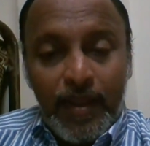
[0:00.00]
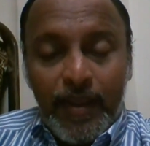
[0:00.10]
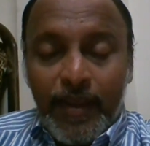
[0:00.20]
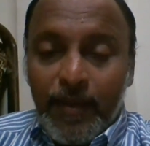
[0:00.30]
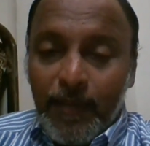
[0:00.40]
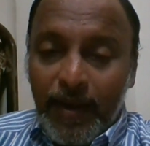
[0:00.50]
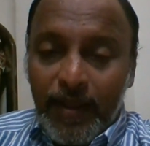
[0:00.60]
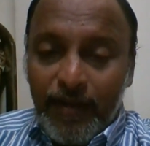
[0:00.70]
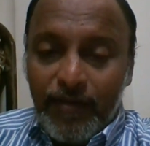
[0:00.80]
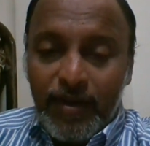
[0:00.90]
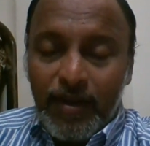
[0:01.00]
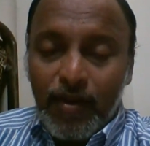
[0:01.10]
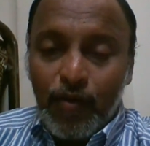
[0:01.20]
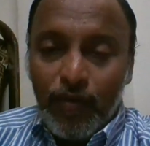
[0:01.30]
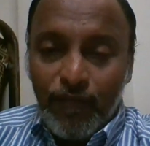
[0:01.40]
He might have a
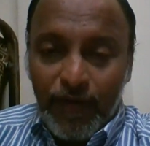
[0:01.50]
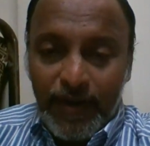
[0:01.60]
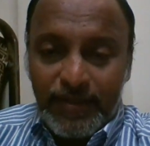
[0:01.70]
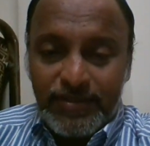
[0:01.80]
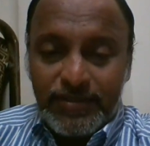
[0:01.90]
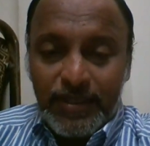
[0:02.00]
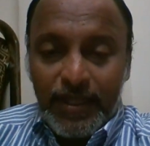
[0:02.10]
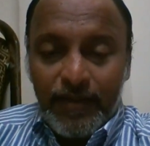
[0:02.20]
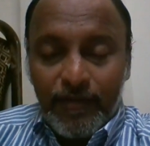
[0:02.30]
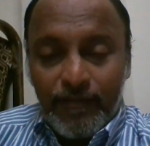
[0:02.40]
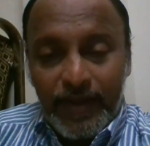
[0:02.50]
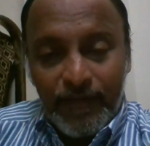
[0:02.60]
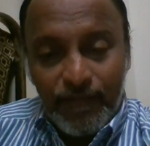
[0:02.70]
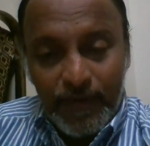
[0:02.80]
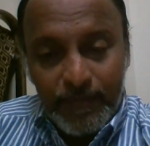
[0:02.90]
good friends, very
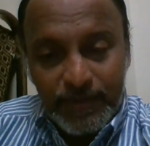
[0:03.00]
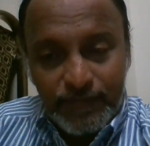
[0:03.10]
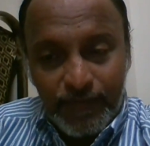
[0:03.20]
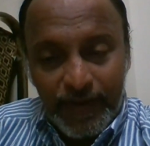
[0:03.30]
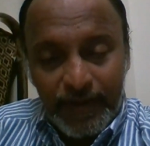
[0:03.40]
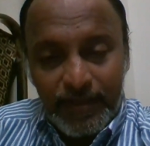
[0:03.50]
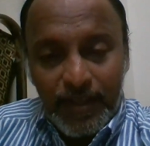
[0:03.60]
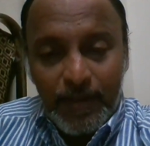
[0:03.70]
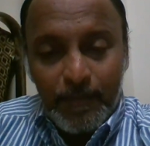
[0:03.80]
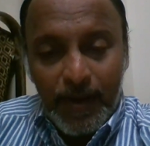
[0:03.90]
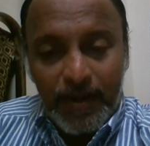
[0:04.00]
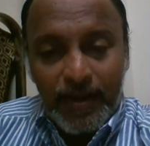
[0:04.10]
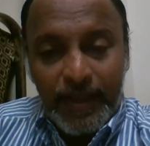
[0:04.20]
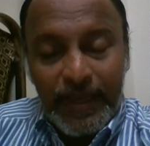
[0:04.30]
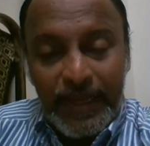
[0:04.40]
famous friend, but
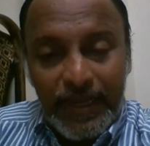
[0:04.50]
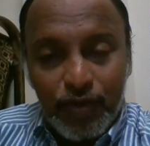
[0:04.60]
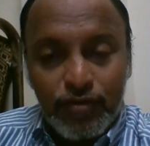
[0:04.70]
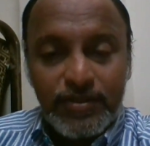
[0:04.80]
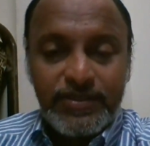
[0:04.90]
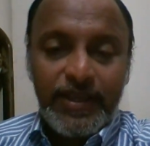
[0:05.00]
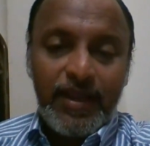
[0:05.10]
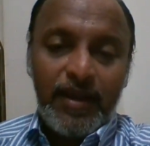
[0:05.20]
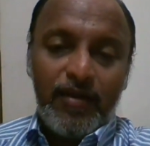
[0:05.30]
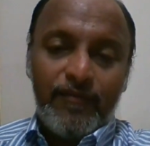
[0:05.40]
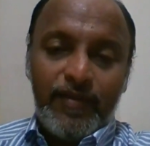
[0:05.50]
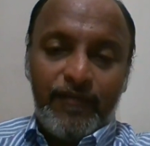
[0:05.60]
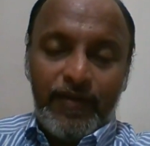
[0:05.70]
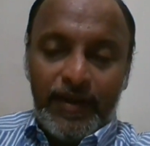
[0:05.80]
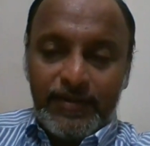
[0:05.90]
he know the secret of the
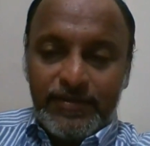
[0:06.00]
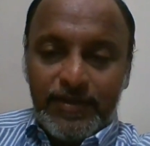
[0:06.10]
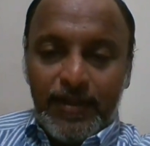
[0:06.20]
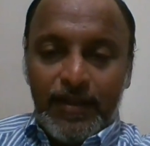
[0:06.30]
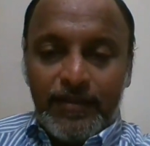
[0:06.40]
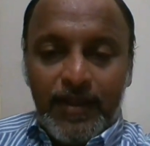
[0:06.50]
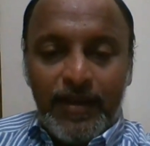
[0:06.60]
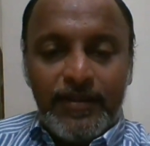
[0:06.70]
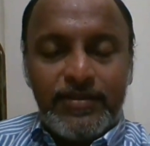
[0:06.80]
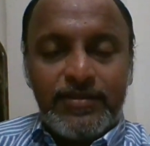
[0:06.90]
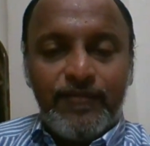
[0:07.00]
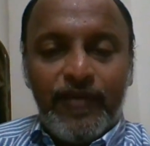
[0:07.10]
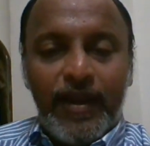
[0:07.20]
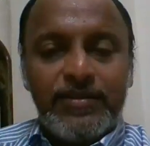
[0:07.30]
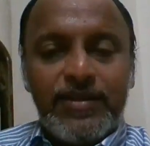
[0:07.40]
friends, that his
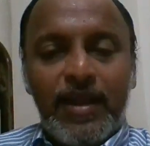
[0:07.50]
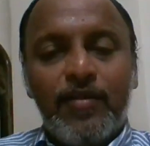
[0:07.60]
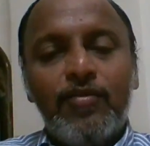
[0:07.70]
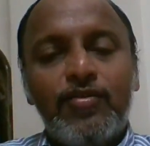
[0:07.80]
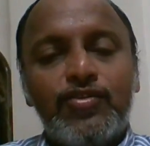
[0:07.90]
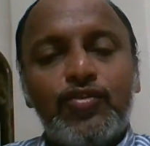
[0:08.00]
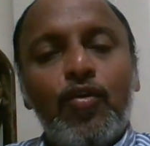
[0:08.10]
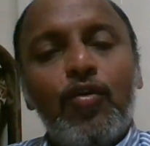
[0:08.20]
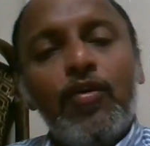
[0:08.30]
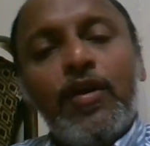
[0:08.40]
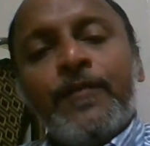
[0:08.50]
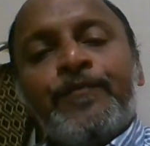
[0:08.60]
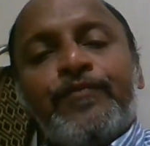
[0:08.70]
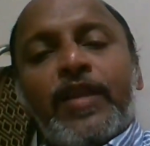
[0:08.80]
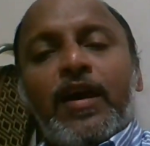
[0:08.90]
friends are not so
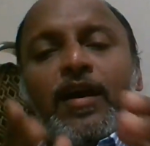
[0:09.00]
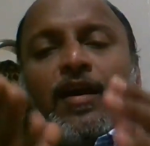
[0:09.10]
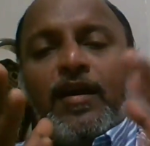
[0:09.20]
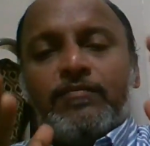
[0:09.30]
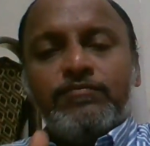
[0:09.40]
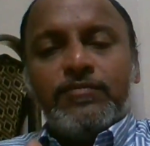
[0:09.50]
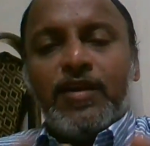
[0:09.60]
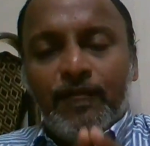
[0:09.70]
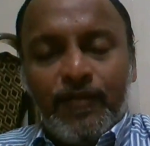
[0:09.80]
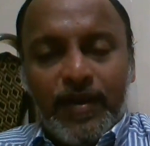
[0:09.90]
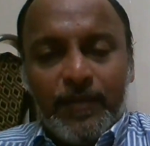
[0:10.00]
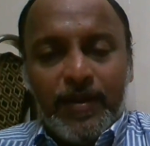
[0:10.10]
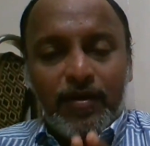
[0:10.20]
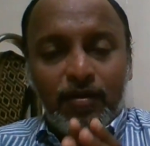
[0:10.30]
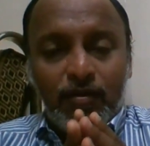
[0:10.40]
comfortable
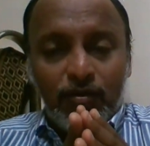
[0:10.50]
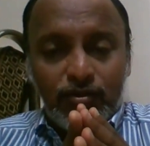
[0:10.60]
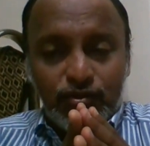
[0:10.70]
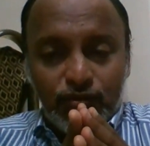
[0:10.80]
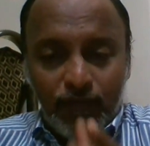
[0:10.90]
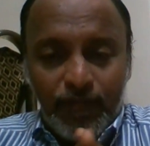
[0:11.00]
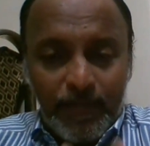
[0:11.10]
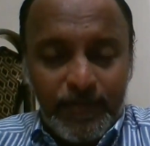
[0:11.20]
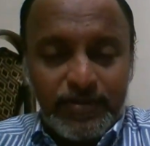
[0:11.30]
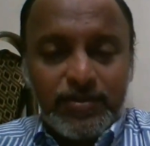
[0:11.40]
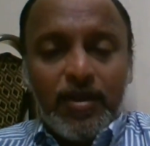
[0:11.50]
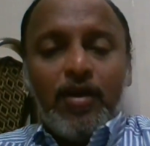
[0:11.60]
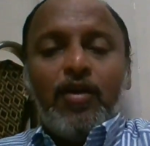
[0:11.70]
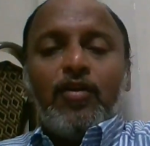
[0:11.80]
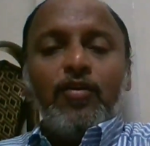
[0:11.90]
or not so famous
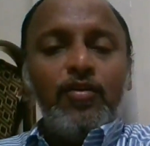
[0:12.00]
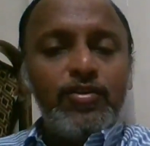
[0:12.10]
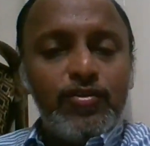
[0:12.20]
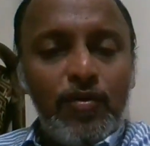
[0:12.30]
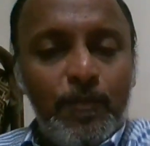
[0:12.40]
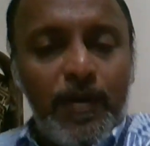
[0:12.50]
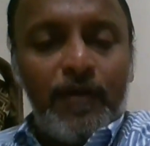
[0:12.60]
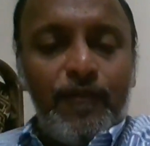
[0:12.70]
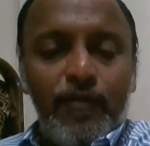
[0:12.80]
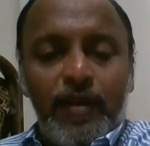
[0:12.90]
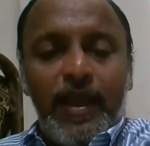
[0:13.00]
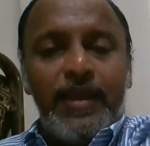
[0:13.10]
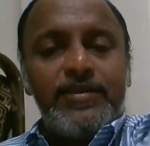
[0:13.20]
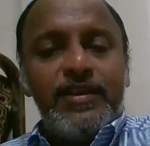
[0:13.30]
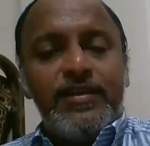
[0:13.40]
or not so powerful
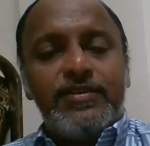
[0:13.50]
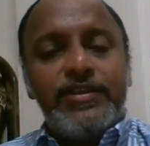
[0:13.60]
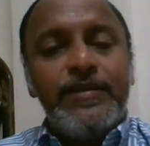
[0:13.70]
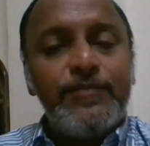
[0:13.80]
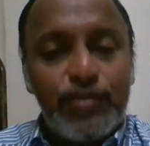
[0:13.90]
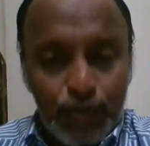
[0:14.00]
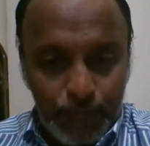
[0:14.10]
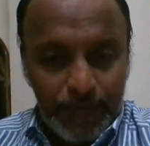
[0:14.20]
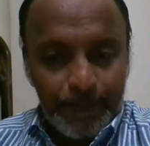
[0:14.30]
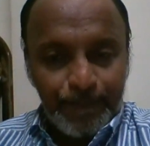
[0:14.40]
as it seems to be.